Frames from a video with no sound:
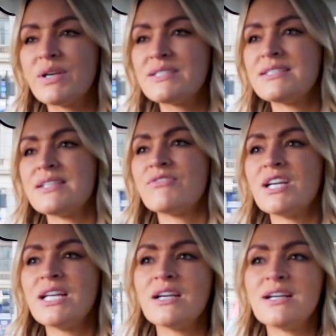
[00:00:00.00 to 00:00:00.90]
Because he's a
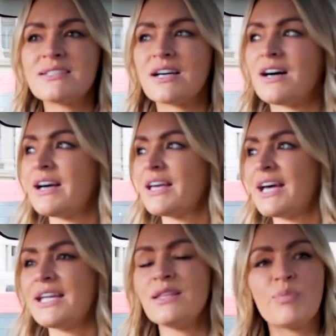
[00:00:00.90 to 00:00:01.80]
really nice guy,
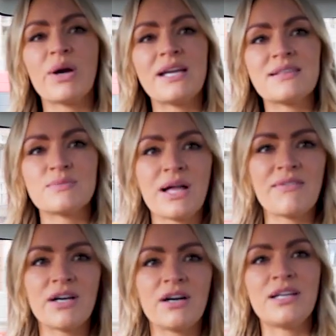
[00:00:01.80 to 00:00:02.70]
and in the breaks we'll
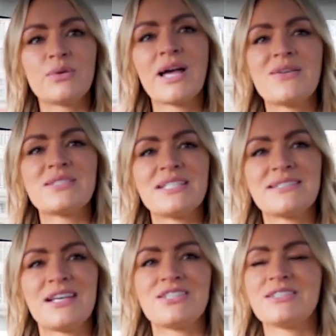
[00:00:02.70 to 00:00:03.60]
have our little counselling
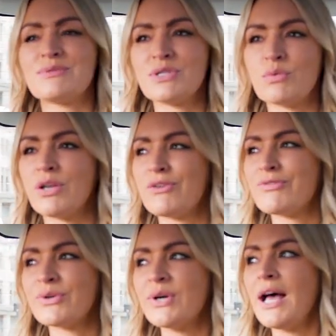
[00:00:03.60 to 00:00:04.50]
sessions, which are
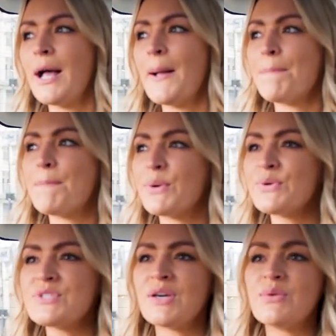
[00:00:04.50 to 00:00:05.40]
wonderful. But
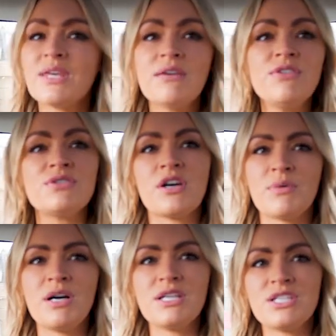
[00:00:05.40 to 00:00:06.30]
also he'll give you so
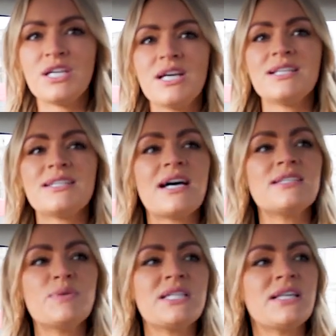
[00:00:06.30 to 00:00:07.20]
much. So
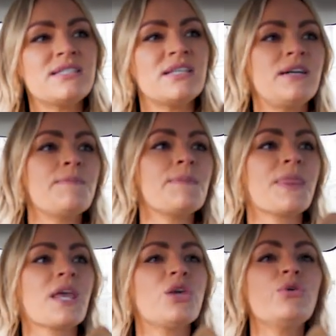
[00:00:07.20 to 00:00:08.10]
as a presenter,
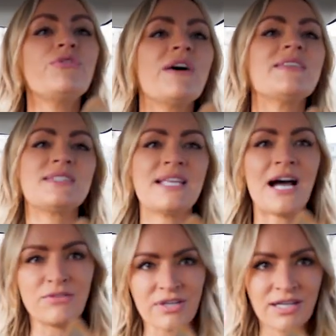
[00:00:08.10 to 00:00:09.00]
you'll find this
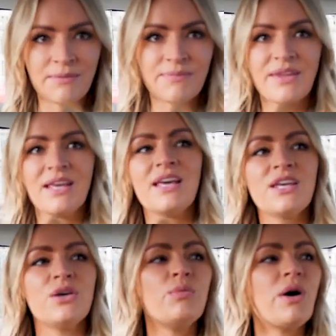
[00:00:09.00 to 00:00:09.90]
now, right?
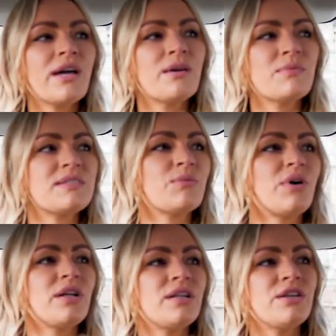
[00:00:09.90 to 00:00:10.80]
You're working with
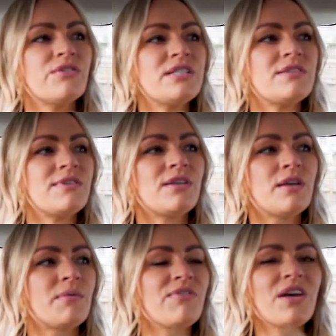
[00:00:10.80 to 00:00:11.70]
someone, you're interviewing
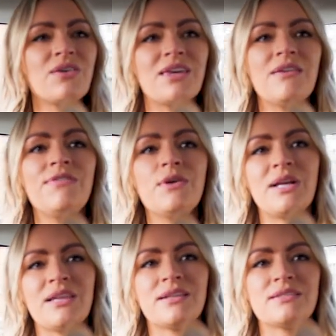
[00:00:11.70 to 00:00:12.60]
them. If they don't give you
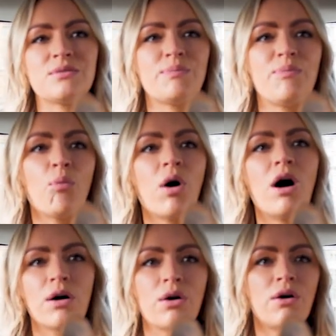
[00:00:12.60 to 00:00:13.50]
anything to
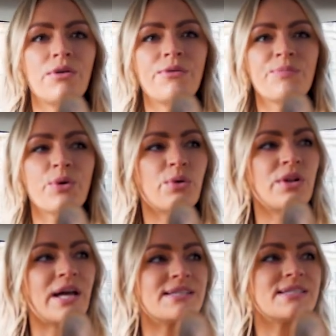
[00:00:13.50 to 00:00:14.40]
work on or
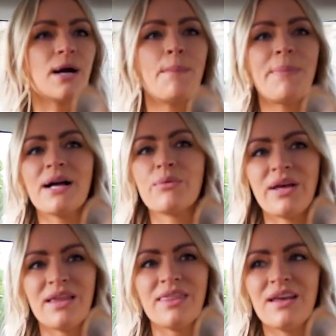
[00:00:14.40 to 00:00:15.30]
like to come back
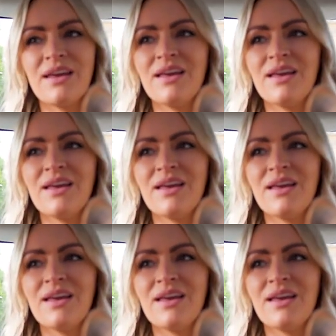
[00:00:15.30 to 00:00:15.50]
with,